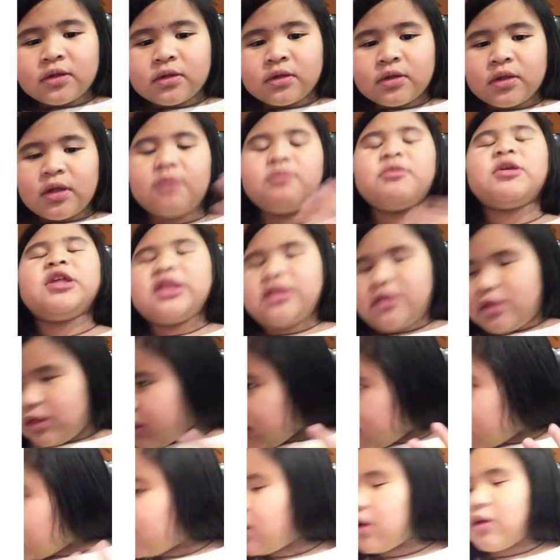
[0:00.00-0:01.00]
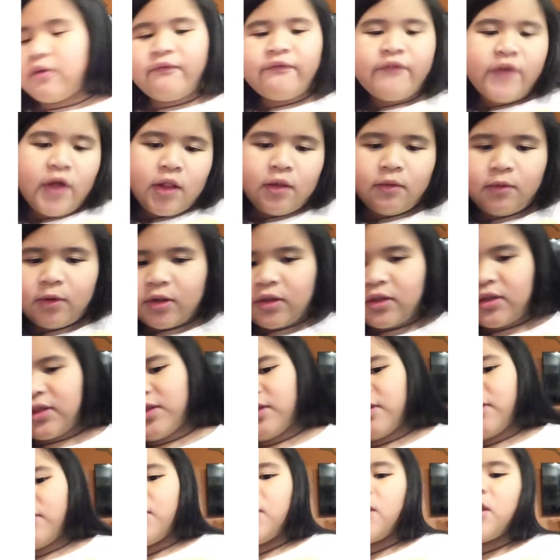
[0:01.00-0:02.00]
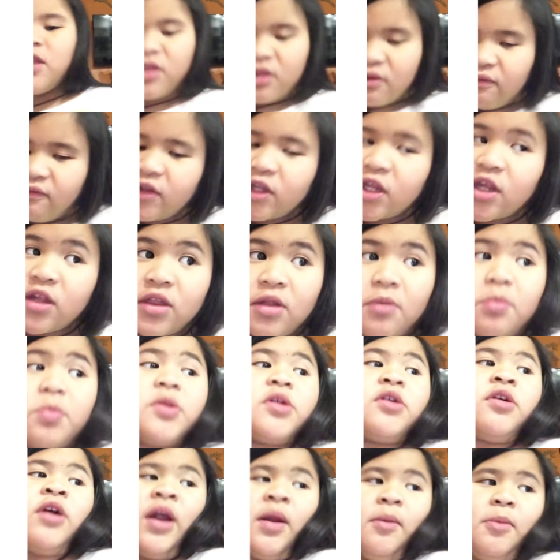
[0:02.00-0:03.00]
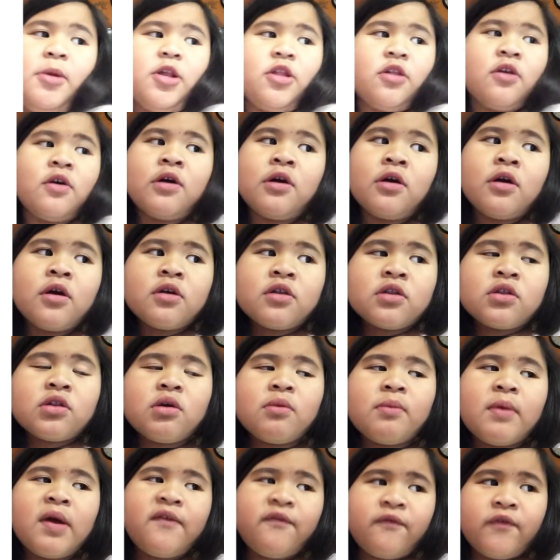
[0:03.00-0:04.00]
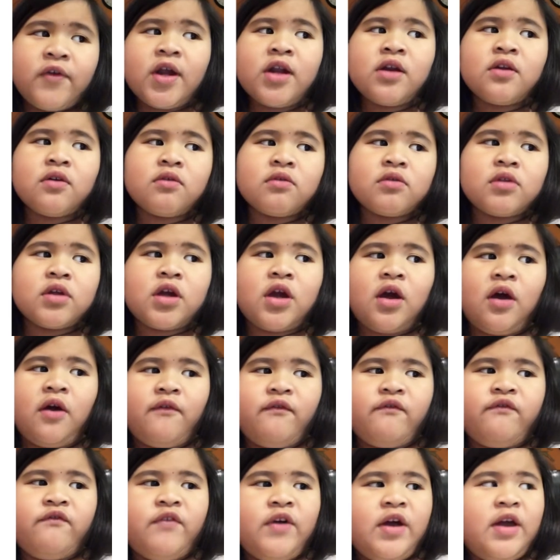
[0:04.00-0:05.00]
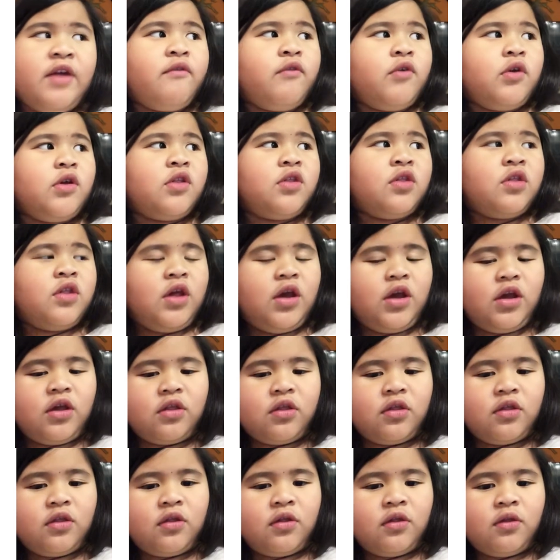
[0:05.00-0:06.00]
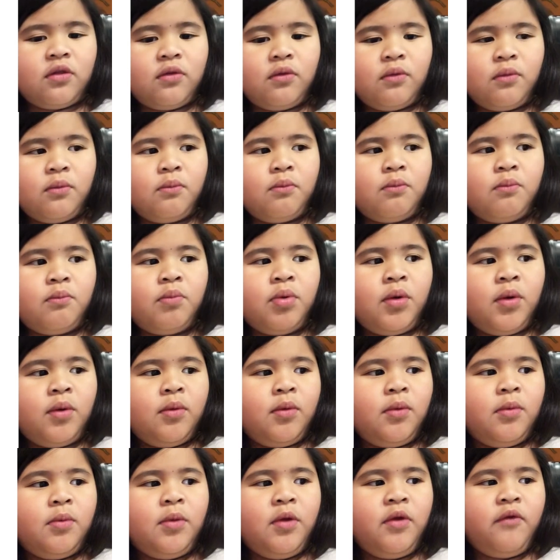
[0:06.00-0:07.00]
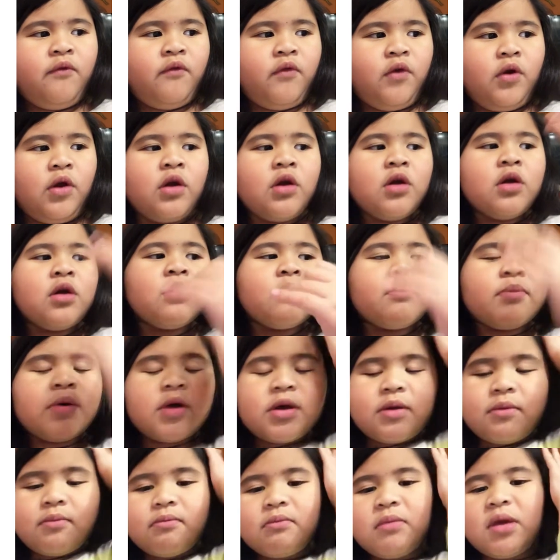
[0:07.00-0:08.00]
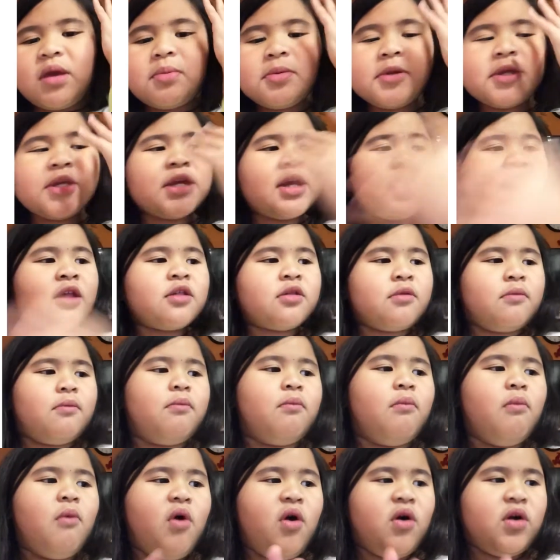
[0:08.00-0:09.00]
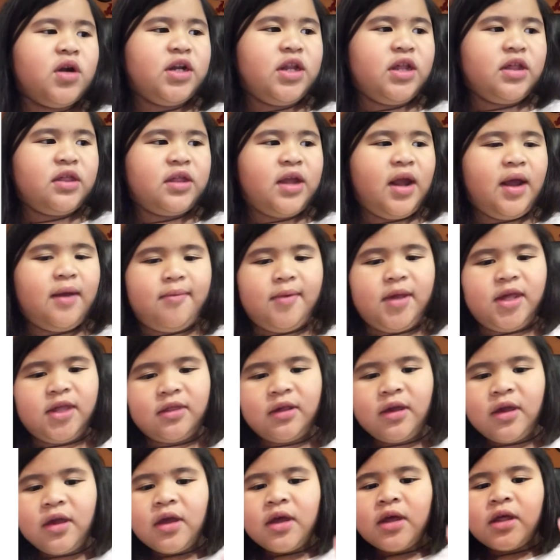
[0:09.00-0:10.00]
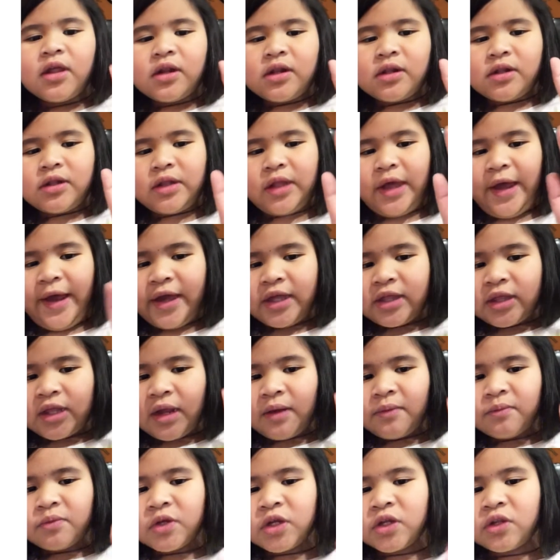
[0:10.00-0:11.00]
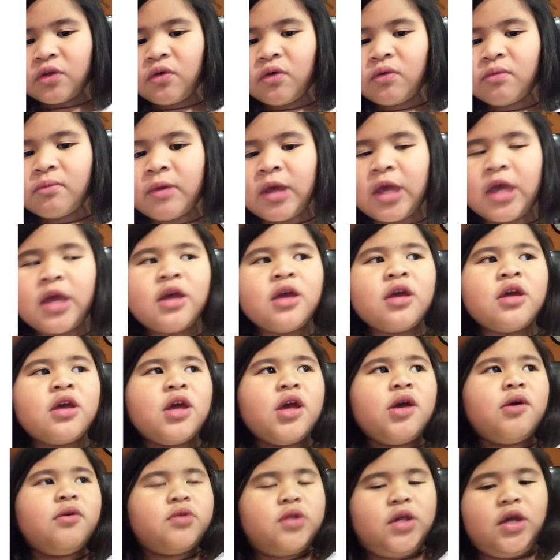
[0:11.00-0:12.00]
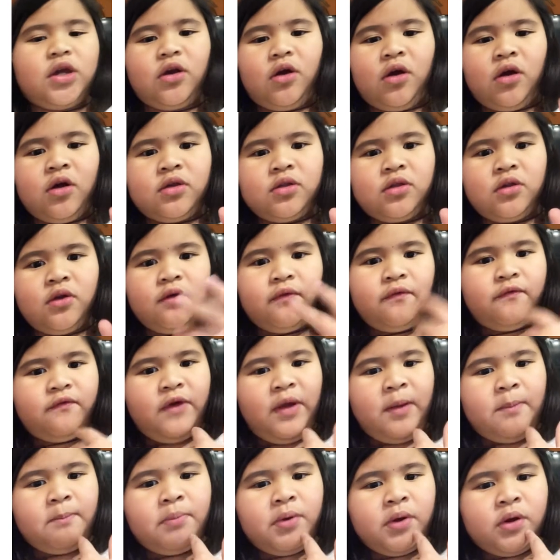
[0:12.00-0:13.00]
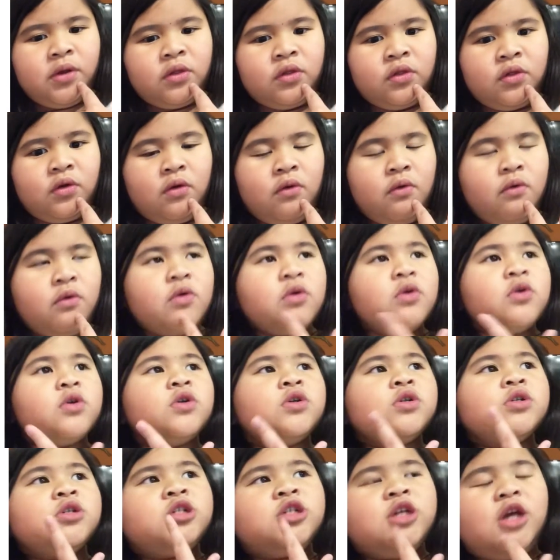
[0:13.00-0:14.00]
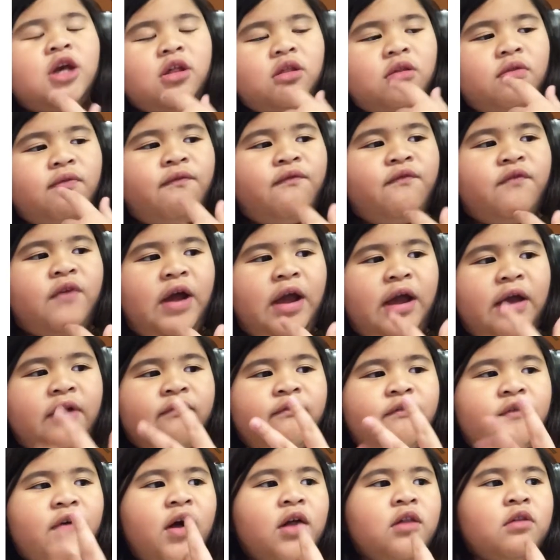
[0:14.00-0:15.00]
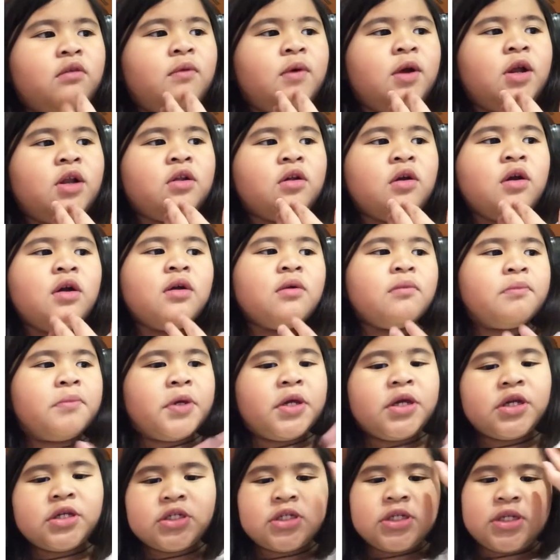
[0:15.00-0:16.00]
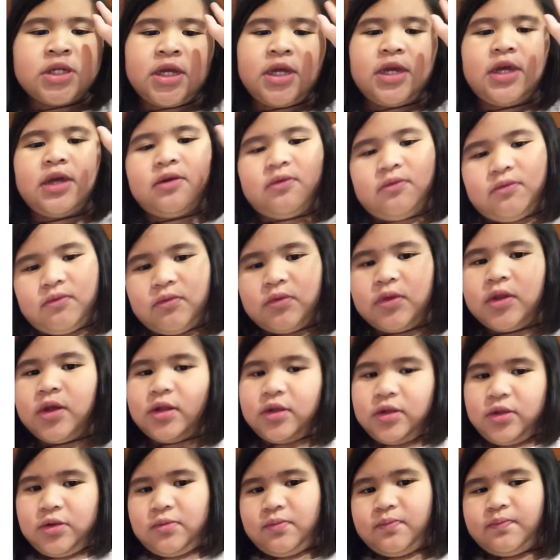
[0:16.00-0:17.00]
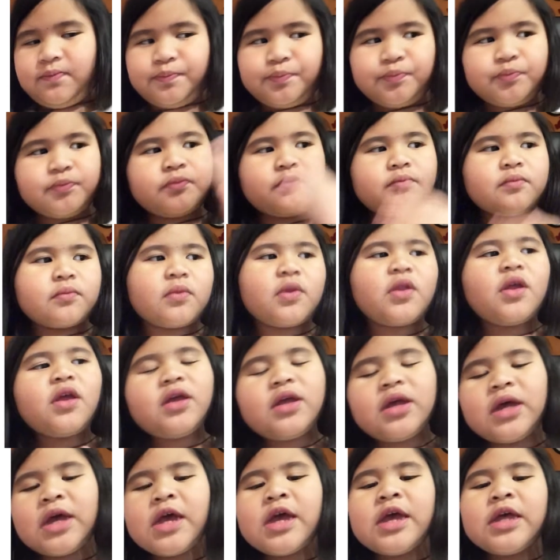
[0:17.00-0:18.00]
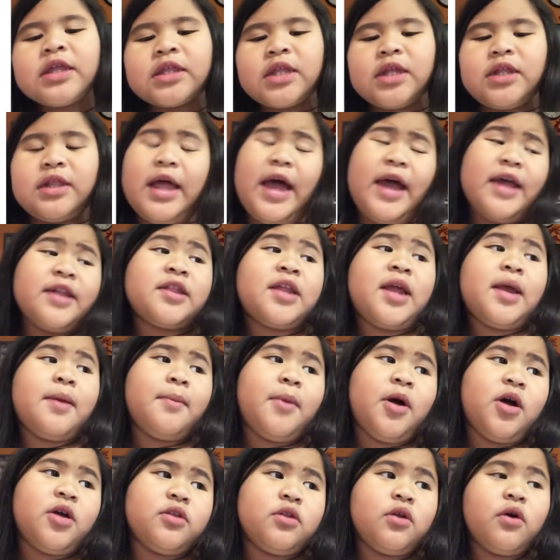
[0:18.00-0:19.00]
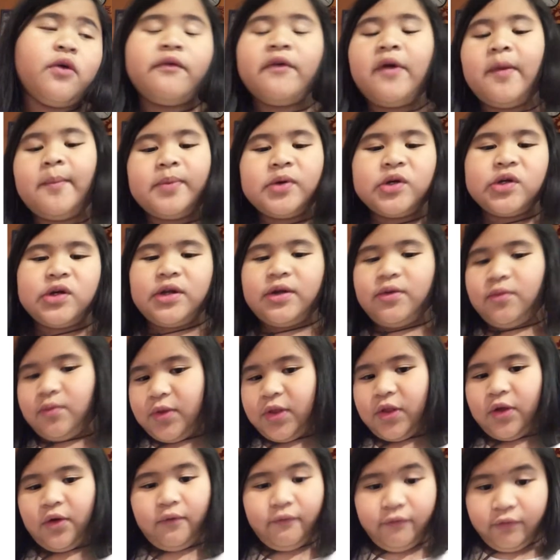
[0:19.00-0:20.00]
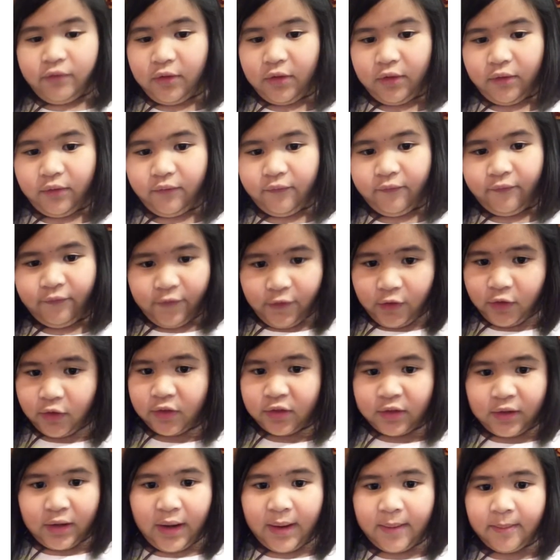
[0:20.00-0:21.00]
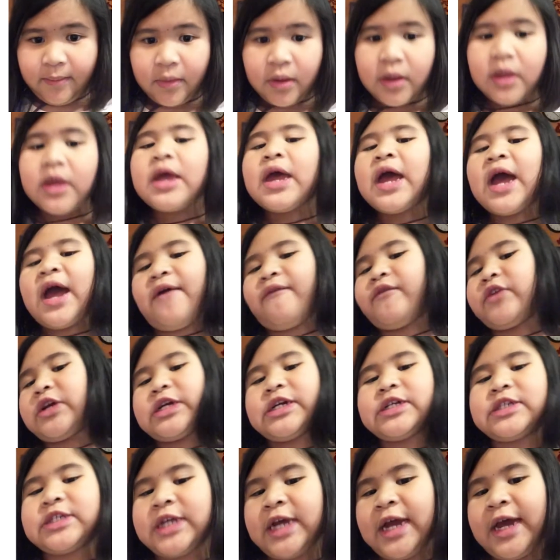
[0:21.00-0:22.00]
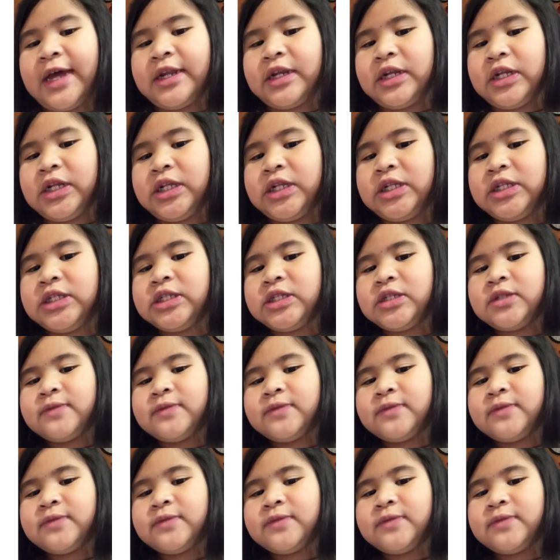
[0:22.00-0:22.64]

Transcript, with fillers: I mean, not followers, 70 subscribers. So my friend only got five or six, probably four. But maybe she has more this time because the last time she told me it was like on November, so she has five followers because she it, the the last time on November it was her first time having a channel.